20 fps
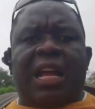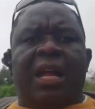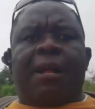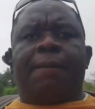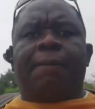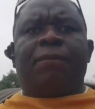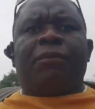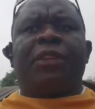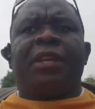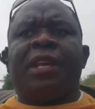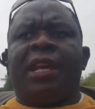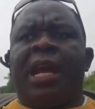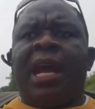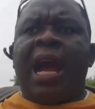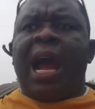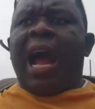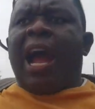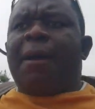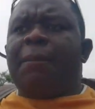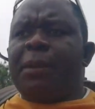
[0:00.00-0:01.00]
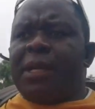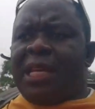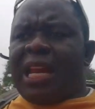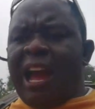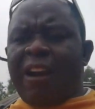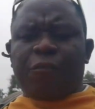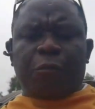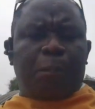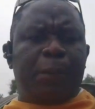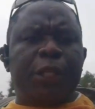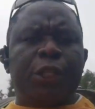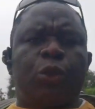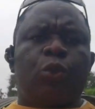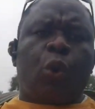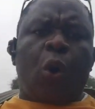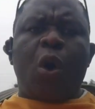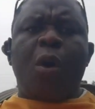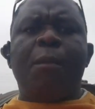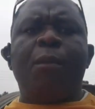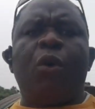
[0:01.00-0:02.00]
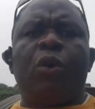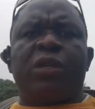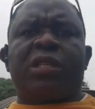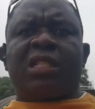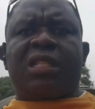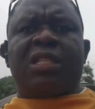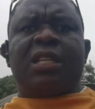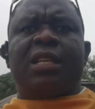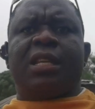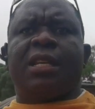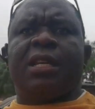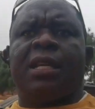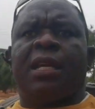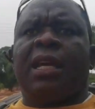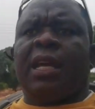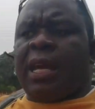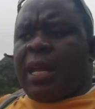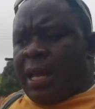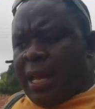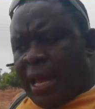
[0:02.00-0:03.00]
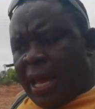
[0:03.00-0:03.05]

I mean I've been to almost every